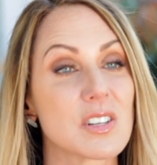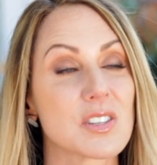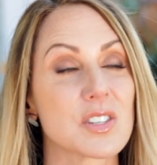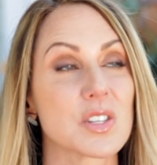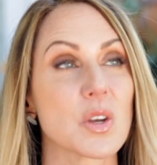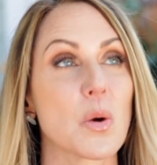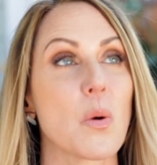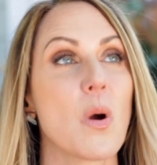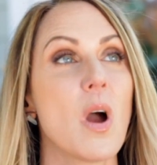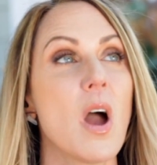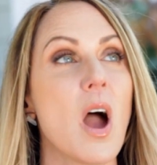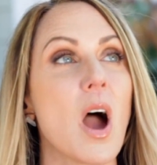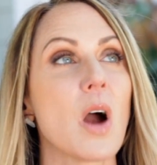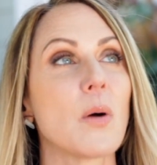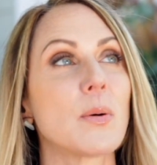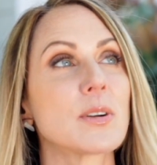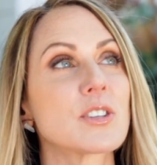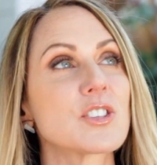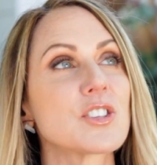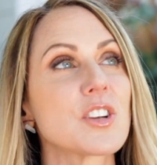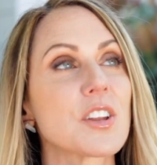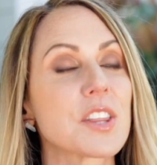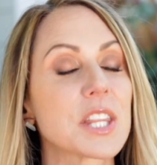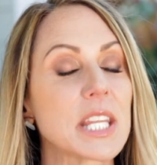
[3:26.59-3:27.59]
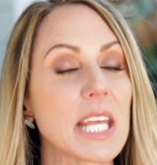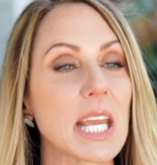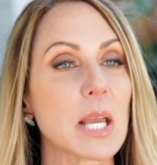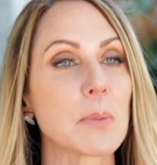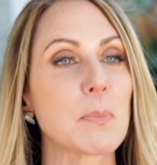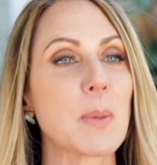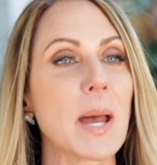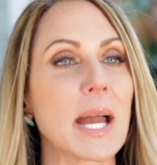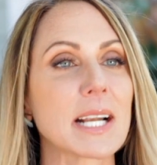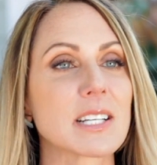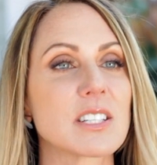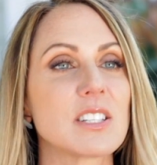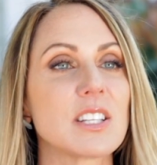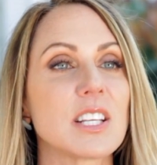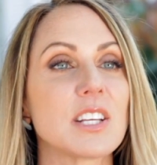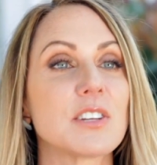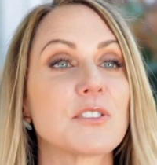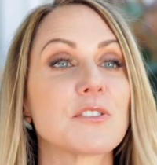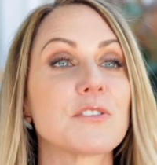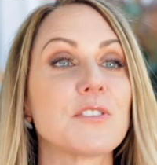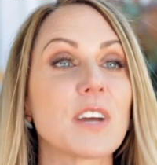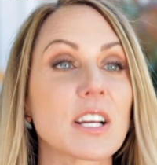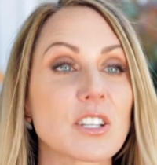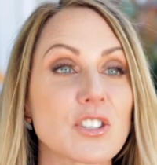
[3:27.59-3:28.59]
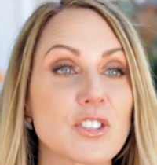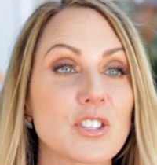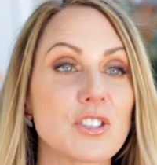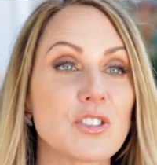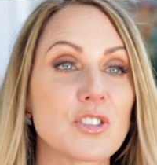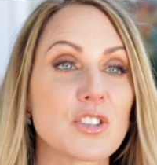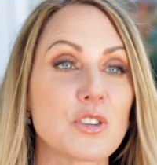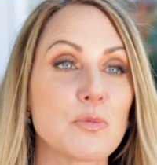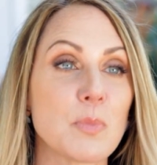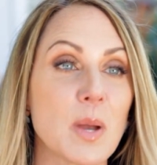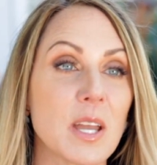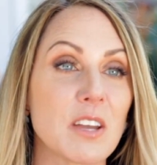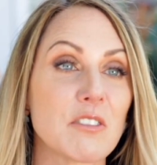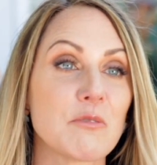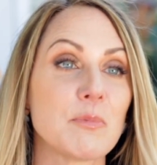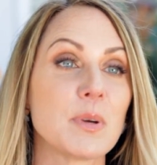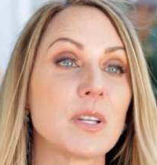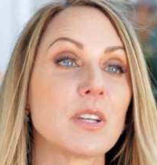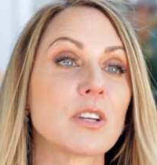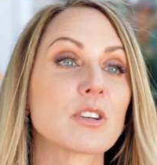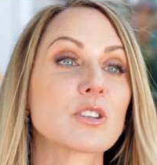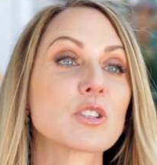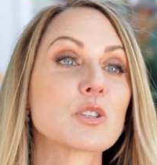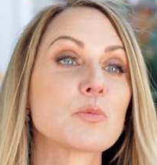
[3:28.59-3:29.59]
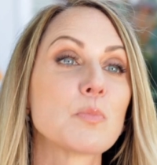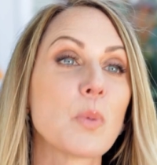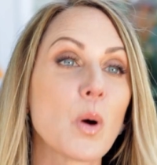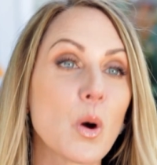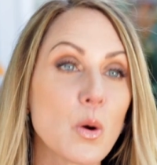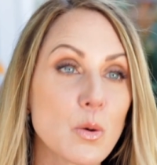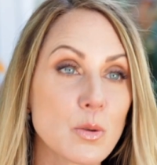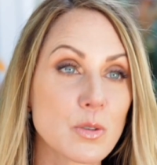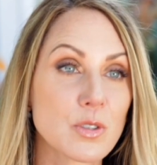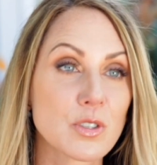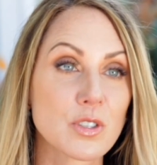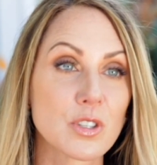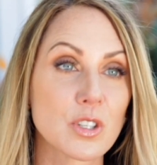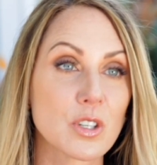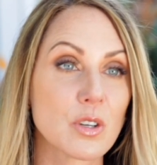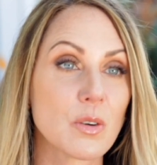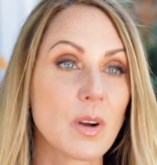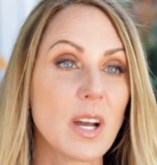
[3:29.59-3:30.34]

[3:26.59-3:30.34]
So I want you to think back to the infections you may have been exposed to.